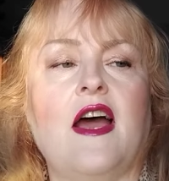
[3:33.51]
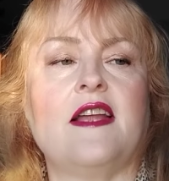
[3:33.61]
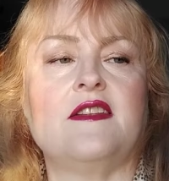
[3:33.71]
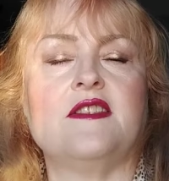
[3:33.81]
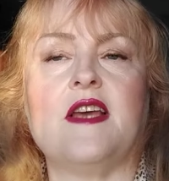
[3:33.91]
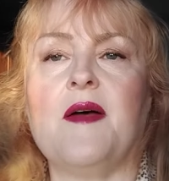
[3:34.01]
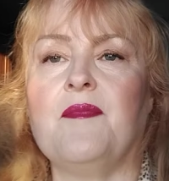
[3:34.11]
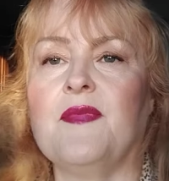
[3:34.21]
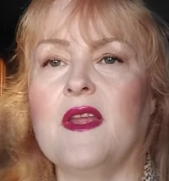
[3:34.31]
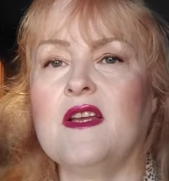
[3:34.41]

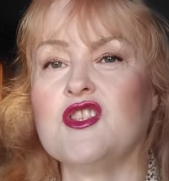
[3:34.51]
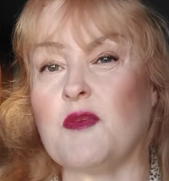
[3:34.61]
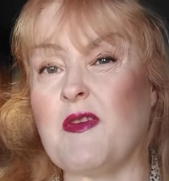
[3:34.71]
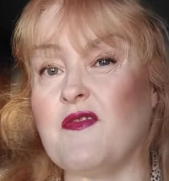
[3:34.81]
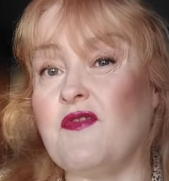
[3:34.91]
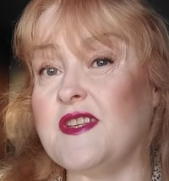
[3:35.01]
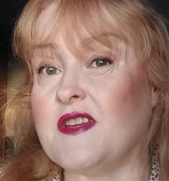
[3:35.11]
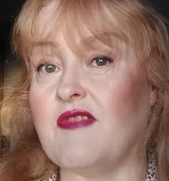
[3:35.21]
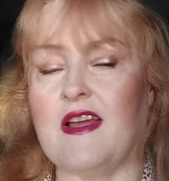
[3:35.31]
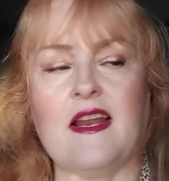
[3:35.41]
and stop it from
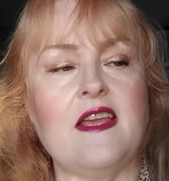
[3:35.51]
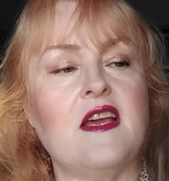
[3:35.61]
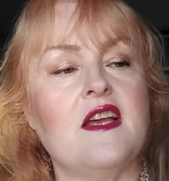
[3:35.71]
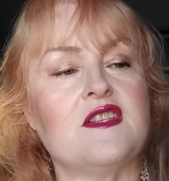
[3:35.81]
frizzing, really.